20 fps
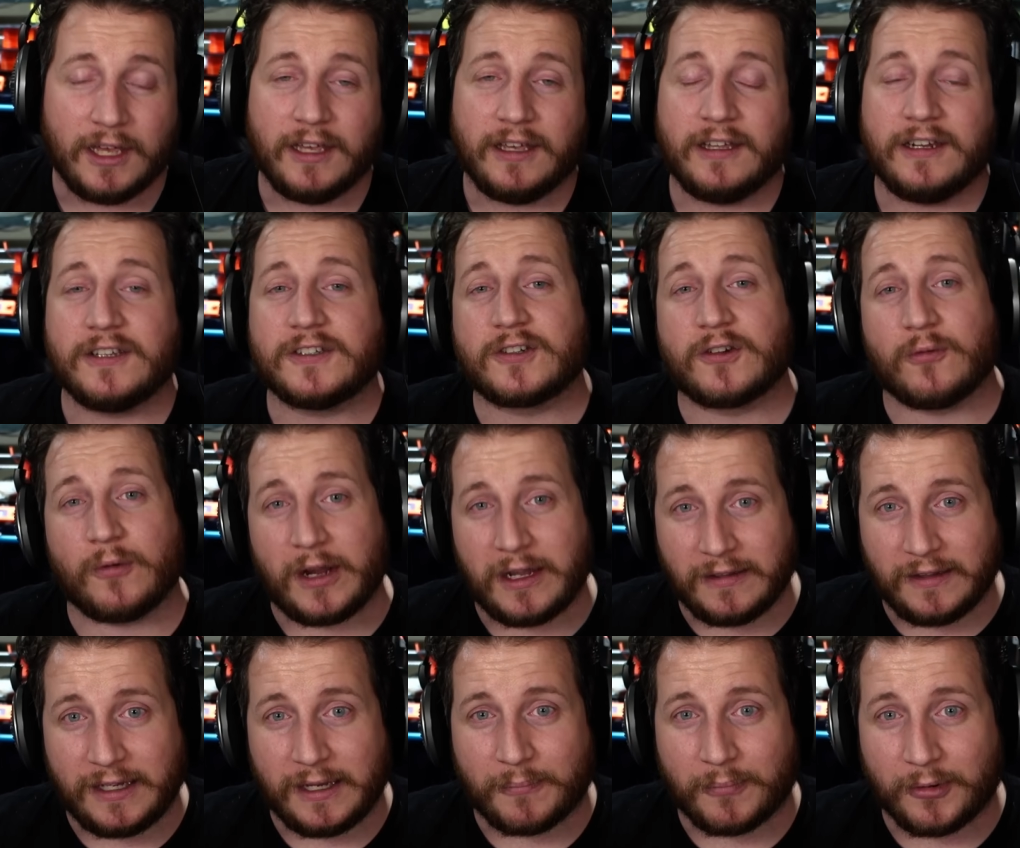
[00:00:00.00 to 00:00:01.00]
It is
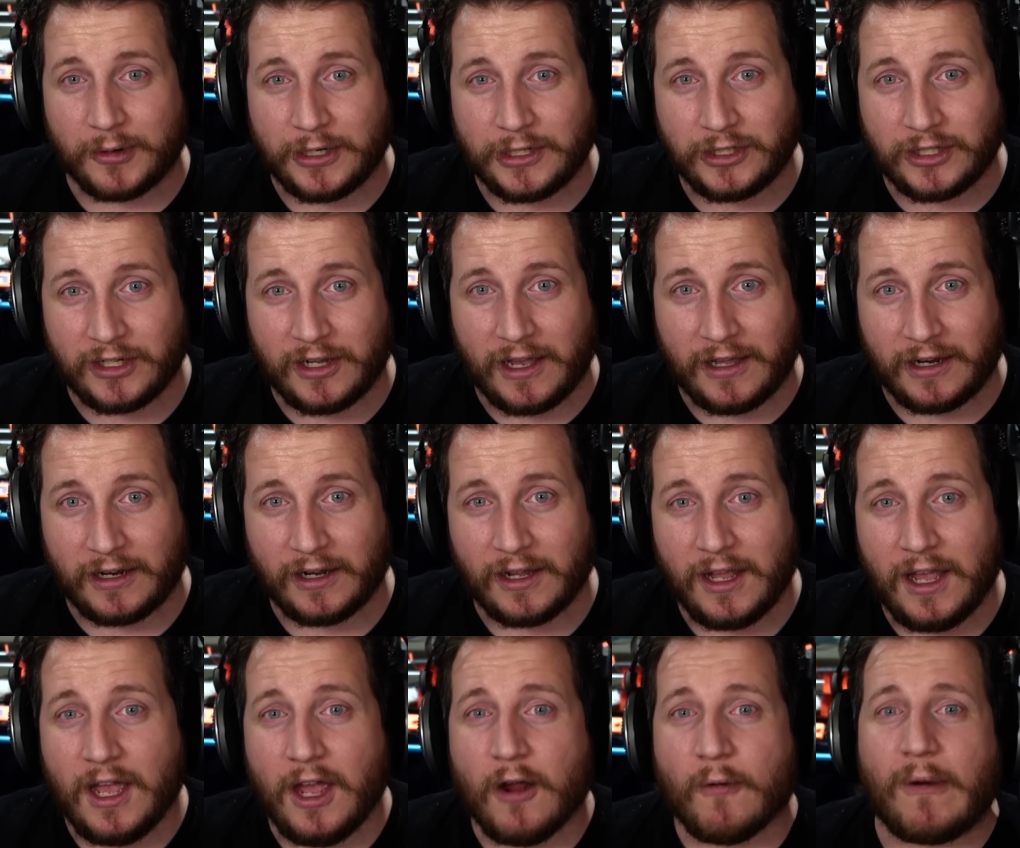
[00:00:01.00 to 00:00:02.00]
greatly appreciated.
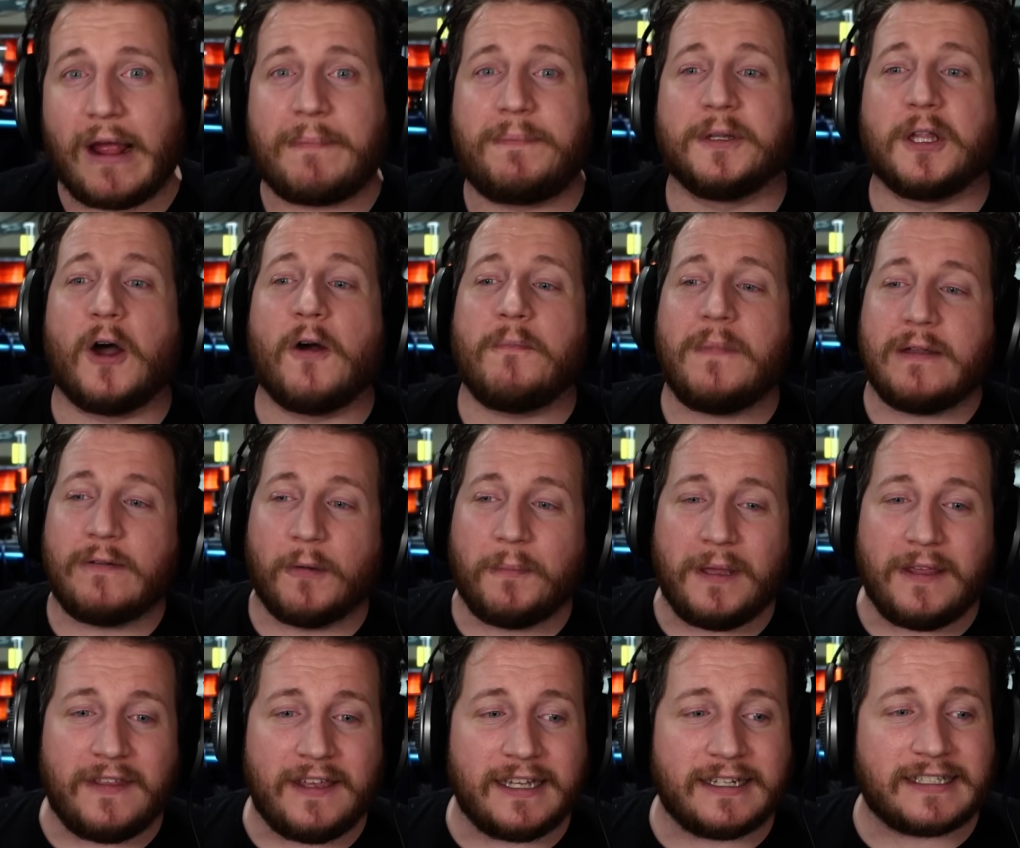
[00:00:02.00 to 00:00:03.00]
Right below me will
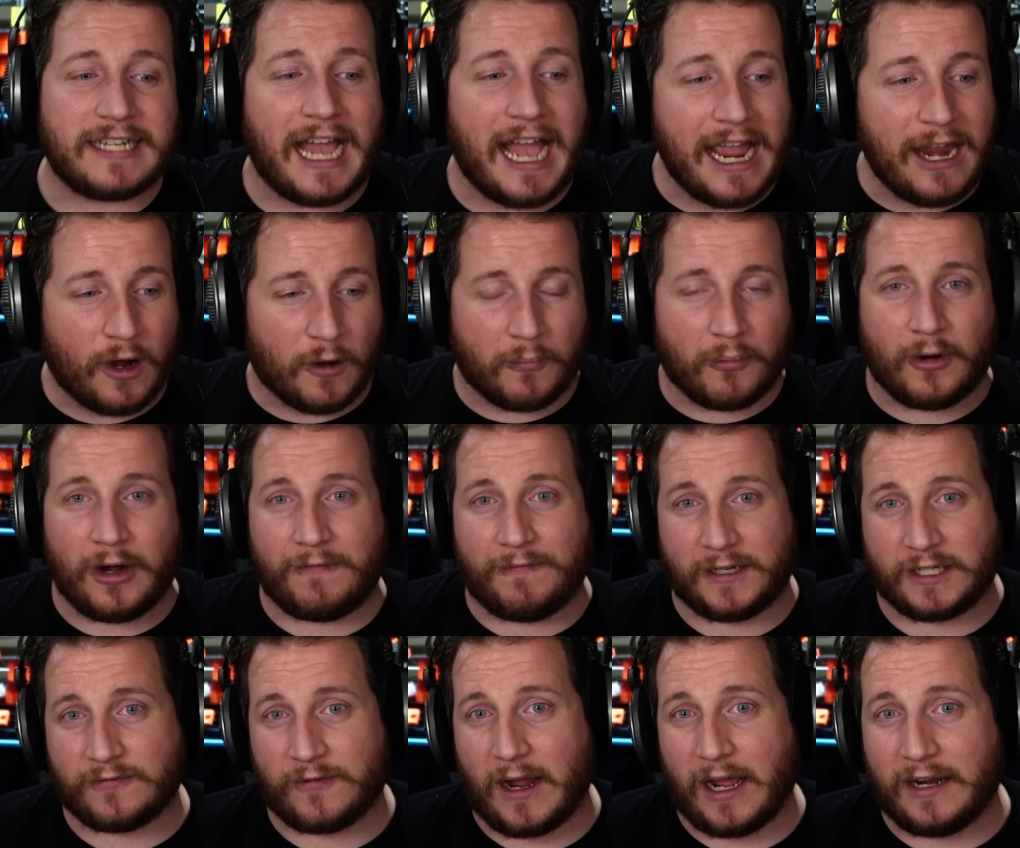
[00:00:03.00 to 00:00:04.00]
be the entire
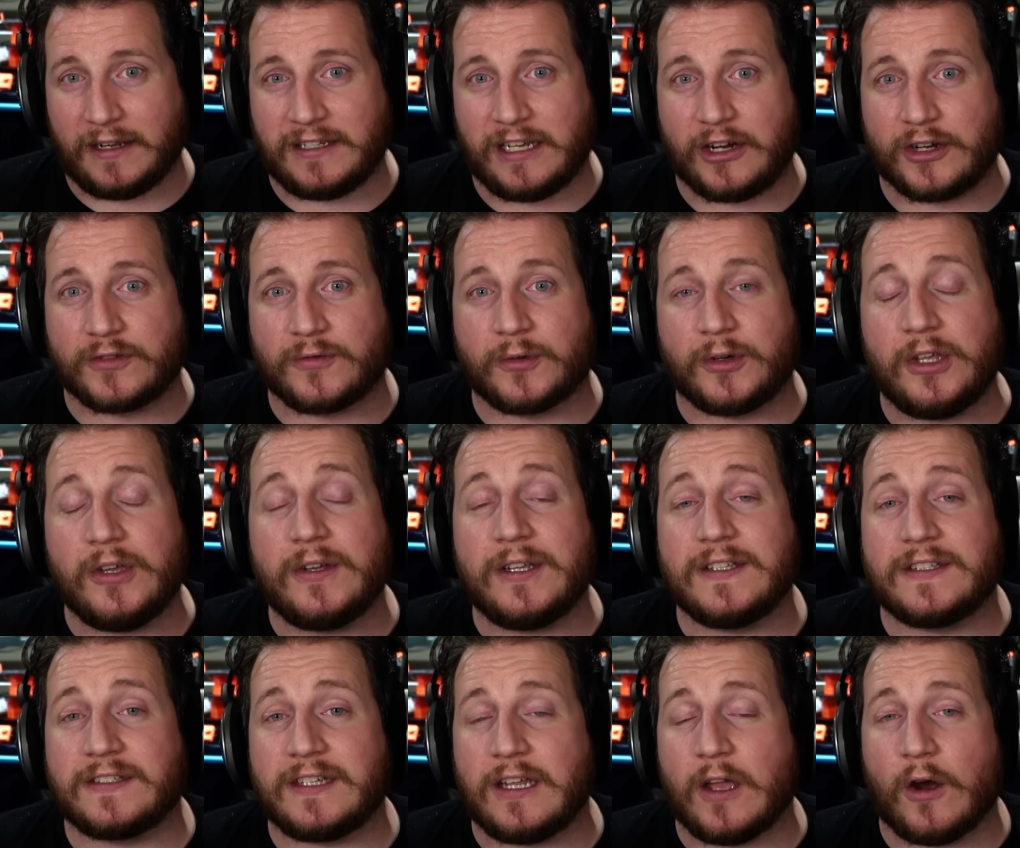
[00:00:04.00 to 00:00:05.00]
PrintFix Friday series, where you can
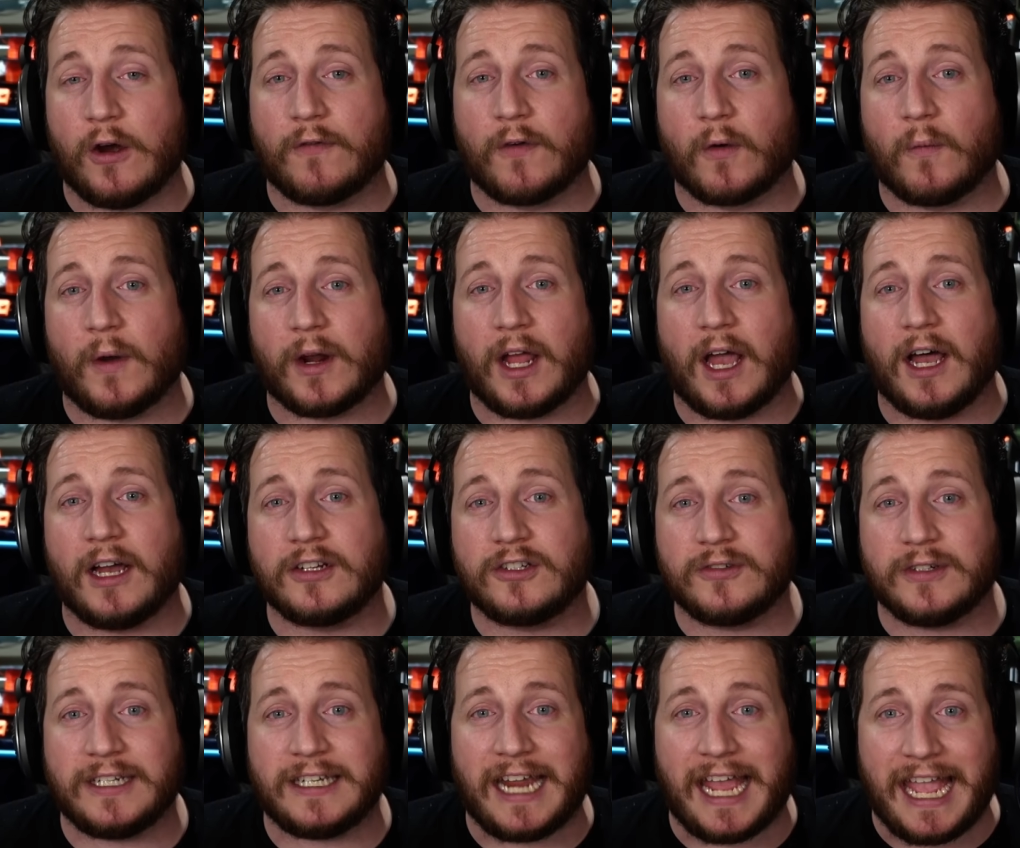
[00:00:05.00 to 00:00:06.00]
see over one
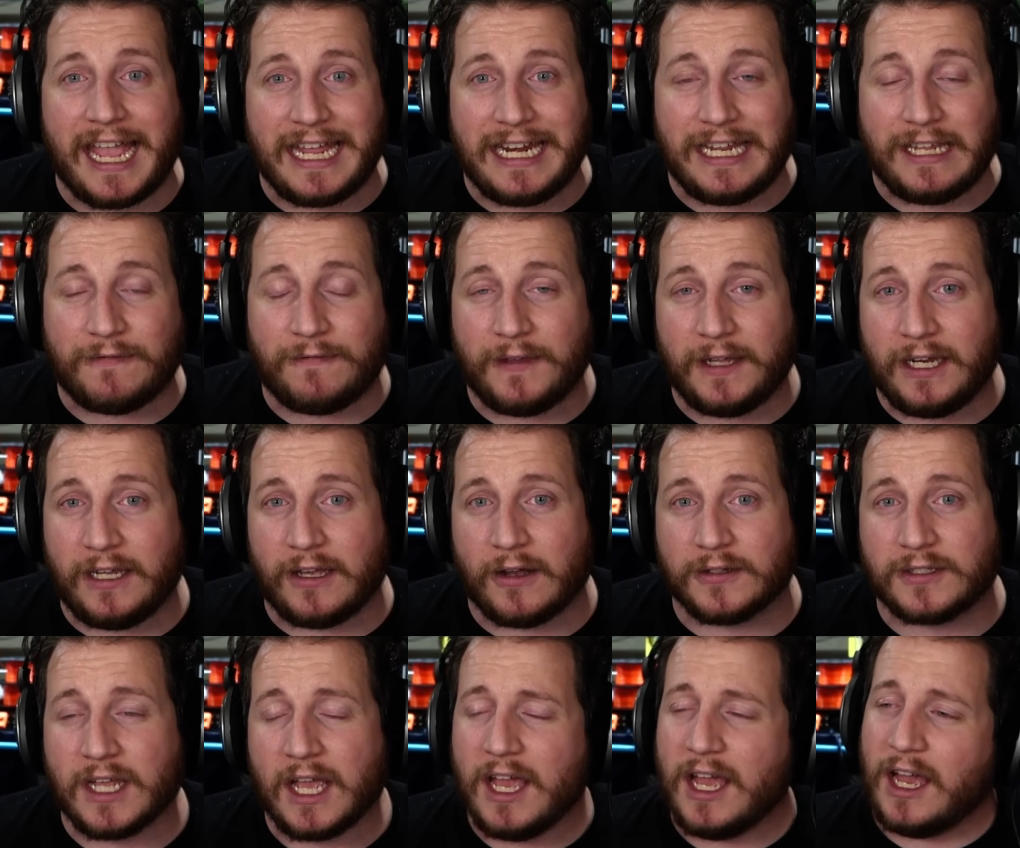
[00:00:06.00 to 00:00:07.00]
hundred eighty
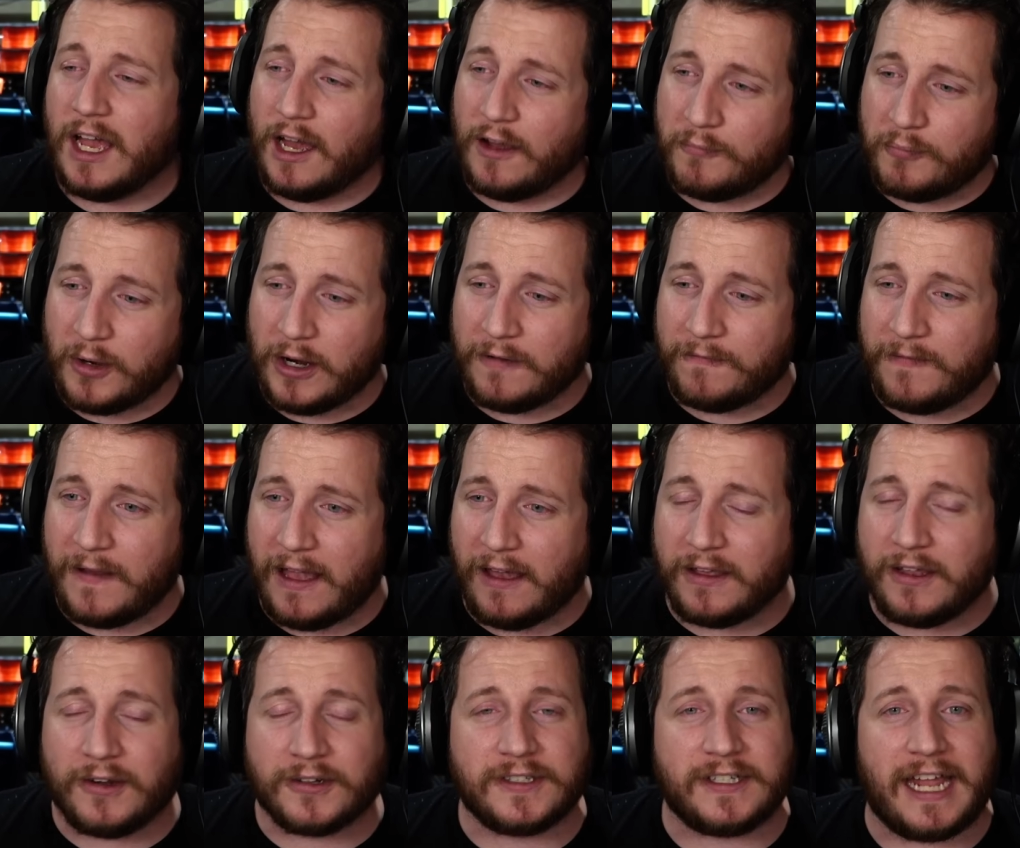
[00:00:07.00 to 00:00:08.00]
videos of print
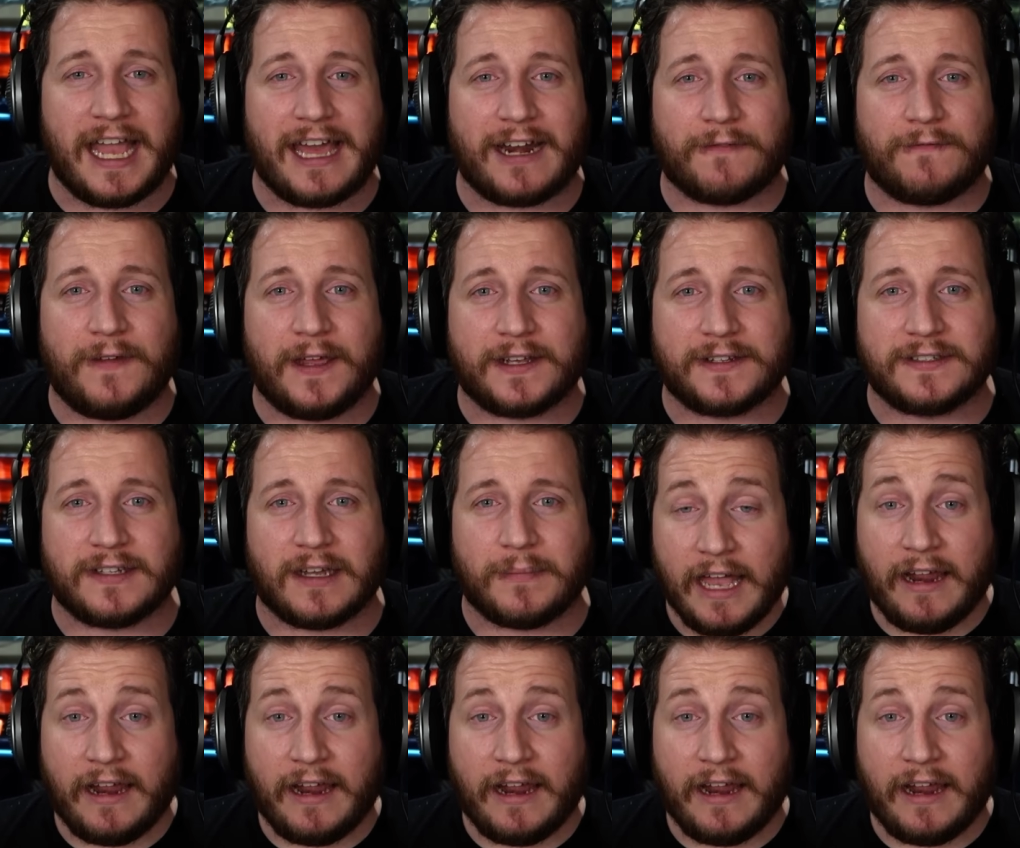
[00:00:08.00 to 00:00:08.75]
failures and how to fix them.